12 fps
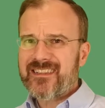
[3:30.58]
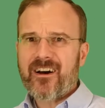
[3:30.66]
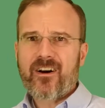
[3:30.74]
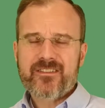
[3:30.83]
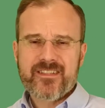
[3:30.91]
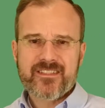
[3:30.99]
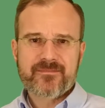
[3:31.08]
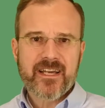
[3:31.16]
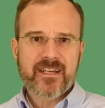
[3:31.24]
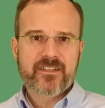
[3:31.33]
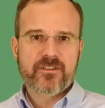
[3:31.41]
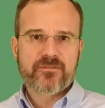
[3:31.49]
an
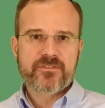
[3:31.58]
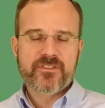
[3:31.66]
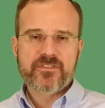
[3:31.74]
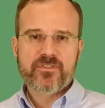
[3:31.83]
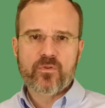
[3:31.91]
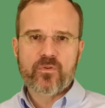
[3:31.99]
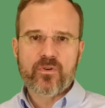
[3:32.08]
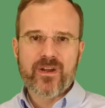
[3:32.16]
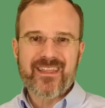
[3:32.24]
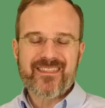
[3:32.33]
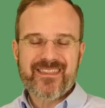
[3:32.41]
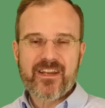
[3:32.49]
autism diagnosis
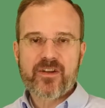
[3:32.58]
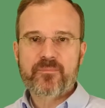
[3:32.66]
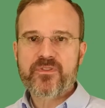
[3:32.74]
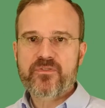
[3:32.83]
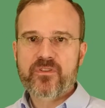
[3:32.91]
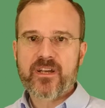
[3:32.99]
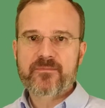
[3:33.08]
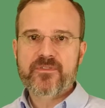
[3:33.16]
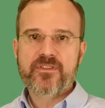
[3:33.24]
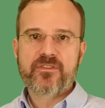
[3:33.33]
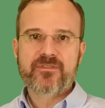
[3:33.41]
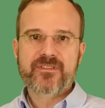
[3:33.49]
or a therapist who
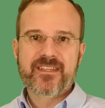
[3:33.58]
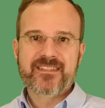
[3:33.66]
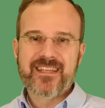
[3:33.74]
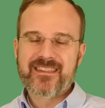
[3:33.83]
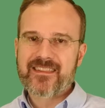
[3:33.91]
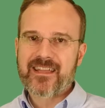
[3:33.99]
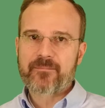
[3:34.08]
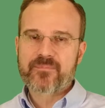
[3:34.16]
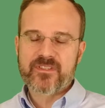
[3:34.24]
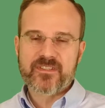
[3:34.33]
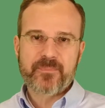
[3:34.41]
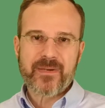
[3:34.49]
comes to you and says,
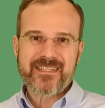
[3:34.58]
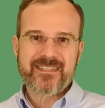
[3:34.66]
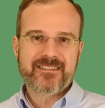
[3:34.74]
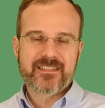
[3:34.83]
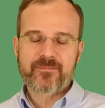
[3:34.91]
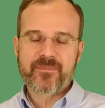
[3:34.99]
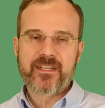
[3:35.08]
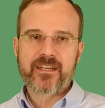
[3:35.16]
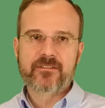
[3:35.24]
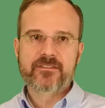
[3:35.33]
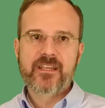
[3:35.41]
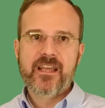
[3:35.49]
I'm suspecting
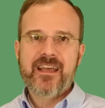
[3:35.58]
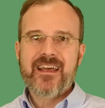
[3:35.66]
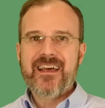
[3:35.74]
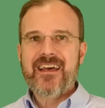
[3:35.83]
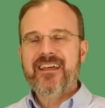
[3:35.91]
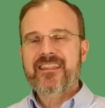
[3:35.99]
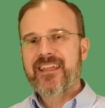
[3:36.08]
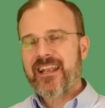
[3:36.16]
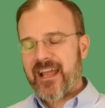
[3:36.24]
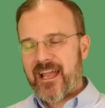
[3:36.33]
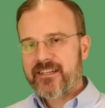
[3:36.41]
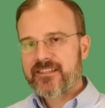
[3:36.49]
something else,
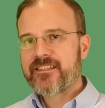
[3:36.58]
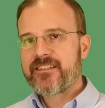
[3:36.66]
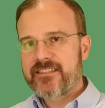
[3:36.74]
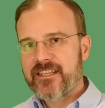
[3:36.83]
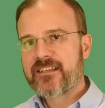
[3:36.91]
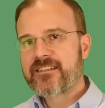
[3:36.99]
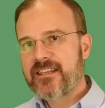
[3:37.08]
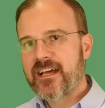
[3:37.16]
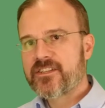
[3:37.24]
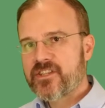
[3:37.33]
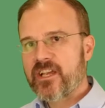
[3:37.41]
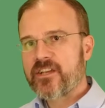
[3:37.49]
that actually does
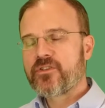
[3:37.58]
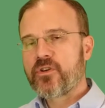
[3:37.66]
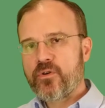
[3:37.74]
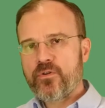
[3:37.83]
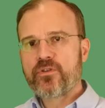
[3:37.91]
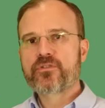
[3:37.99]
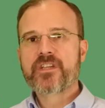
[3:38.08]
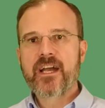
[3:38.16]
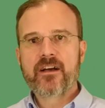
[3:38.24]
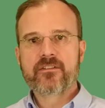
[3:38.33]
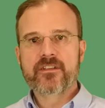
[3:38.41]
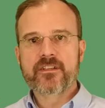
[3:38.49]
not change who your
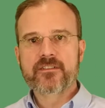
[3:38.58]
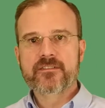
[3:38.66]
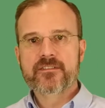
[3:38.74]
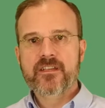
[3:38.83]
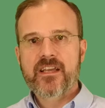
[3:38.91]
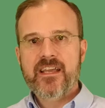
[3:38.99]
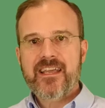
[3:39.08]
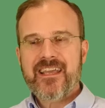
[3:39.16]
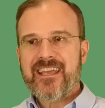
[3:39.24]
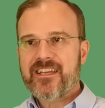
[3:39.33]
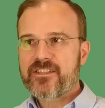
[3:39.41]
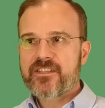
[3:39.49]
child is.
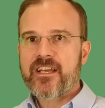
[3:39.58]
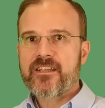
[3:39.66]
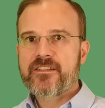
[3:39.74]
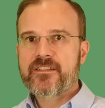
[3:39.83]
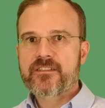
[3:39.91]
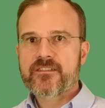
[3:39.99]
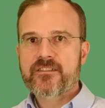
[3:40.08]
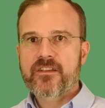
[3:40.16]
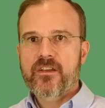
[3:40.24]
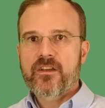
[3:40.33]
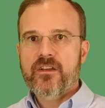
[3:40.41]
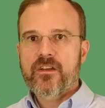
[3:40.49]
It
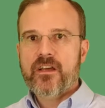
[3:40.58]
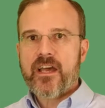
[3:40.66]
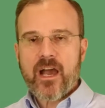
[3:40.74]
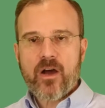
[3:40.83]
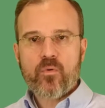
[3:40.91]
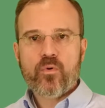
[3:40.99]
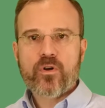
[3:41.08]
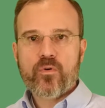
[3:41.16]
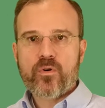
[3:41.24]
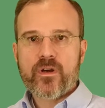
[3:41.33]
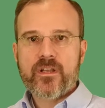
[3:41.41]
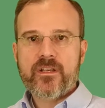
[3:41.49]
changes how we're
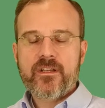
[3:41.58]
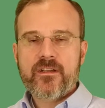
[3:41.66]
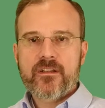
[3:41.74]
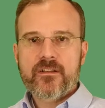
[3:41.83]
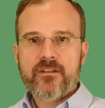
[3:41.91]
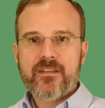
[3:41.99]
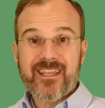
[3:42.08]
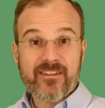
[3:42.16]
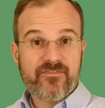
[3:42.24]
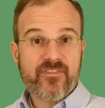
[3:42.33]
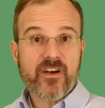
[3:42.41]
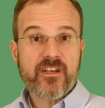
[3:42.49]
going to
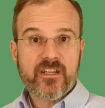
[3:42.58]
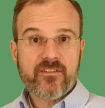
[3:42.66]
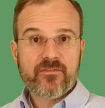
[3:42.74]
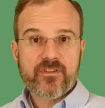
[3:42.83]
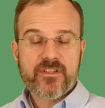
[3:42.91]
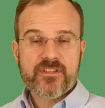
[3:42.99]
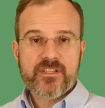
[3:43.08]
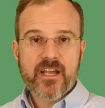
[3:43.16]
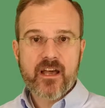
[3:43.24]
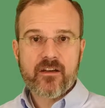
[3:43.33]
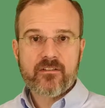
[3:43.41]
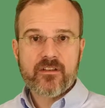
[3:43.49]
get funding for this
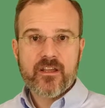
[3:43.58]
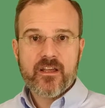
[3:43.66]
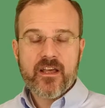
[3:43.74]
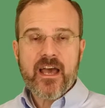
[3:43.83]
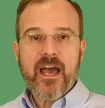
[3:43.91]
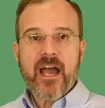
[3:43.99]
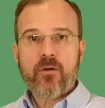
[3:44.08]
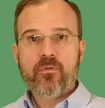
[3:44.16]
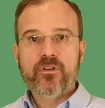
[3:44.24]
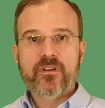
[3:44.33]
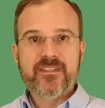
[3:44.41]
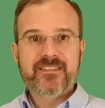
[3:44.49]
child,
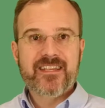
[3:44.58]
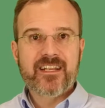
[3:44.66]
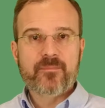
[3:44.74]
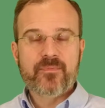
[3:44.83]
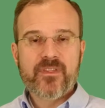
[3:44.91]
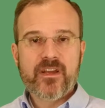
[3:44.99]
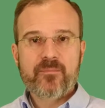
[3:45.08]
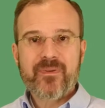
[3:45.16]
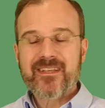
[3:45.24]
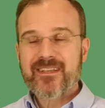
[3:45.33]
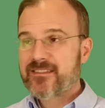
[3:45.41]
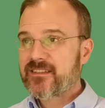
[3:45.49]
how we're going to set up
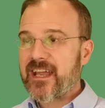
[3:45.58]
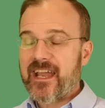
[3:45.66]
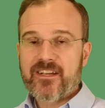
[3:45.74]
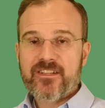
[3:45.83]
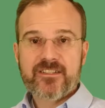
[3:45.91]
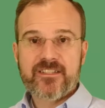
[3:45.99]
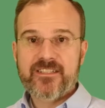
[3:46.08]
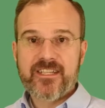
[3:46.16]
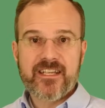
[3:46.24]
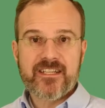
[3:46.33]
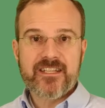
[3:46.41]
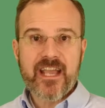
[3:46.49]
therapy. It doesn't actually
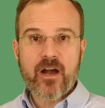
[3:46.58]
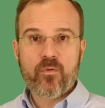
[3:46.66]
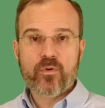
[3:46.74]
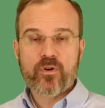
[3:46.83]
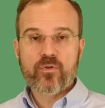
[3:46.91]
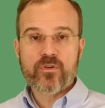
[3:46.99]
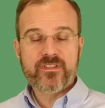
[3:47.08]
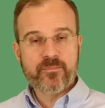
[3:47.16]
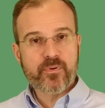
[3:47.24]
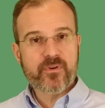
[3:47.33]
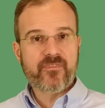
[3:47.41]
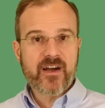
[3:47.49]
change how we're going
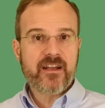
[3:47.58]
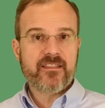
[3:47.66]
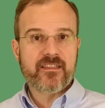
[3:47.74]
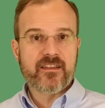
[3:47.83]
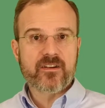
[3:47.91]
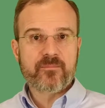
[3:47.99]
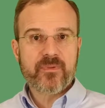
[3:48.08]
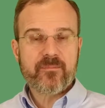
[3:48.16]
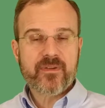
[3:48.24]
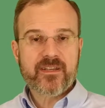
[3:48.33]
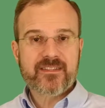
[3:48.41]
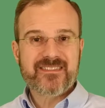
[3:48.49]
to provide
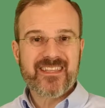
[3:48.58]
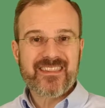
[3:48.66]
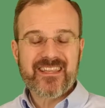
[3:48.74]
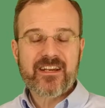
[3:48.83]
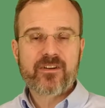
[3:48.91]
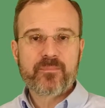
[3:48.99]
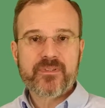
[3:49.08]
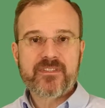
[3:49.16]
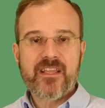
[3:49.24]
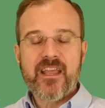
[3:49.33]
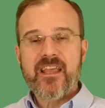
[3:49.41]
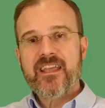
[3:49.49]
therapy, because the
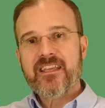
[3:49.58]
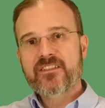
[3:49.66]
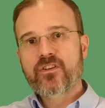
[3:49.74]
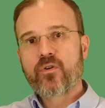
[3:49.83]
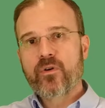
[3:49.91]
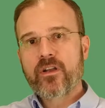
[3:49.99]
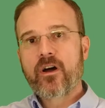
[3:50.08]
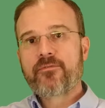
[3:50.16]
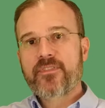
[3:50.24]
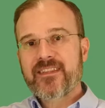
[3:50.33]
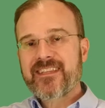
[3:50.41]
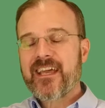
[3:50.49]
therapist is going
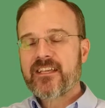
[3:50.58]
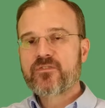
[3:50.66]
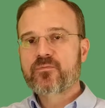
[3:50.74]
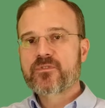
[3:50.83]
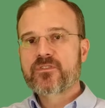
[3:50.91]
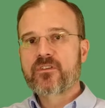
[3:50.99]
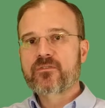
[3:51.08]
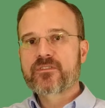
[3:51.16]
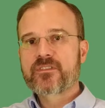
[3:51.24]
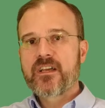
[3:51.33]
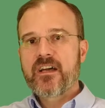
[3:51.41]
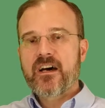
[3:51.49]
off the test
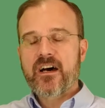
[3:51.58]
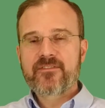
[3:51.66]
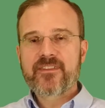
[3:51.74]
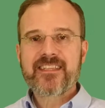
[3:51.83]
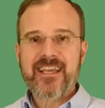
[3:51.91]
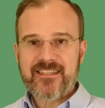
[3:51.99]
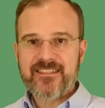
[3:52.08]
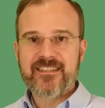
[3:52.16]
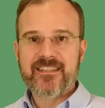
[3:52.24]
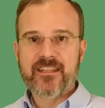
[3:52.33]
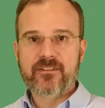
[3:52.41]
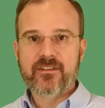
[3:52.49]
results of the
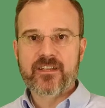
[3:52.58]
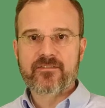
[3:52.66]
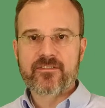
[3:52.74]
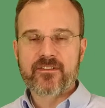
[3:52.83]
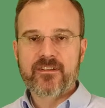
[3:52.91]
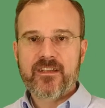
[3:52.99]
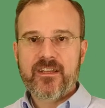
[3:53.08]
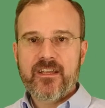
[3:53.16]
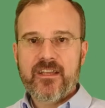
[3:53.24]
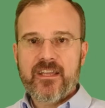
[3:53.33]
testing that they're given.